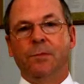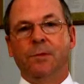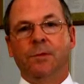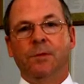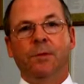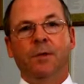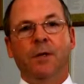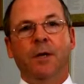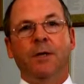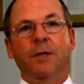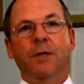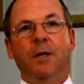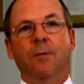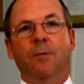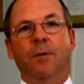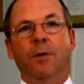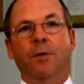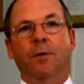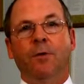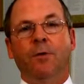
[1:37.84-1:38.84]
And all that
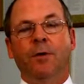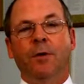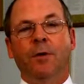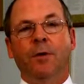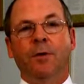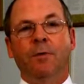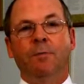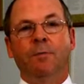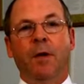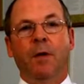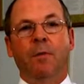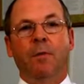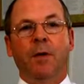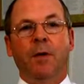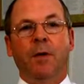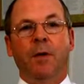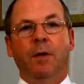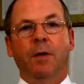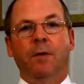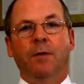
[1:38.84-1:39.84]
time the doctor that's maybe
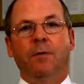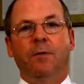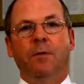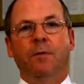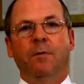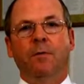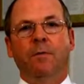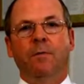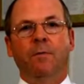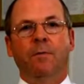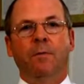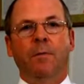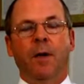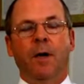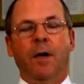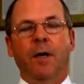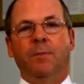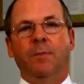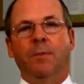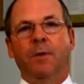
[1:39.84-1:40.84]
killed your
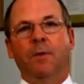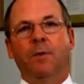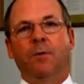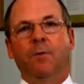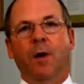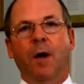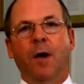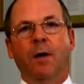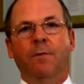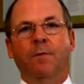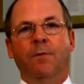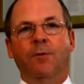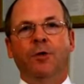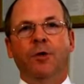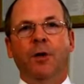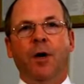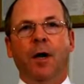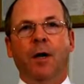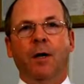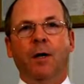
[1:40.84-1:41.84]
husband or wife or
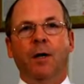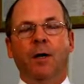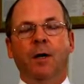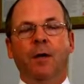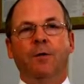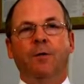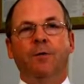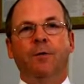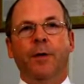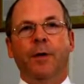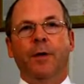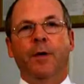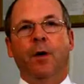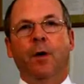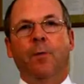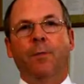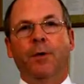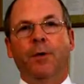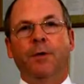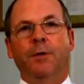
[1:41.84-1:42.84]
child through
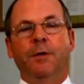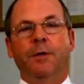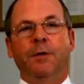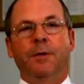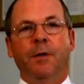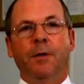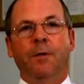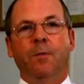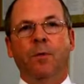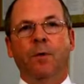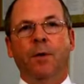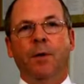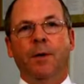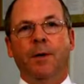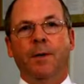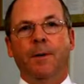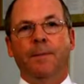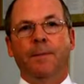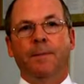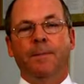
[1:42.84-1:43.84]
incompetence is still
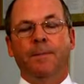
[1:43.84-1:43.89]
working.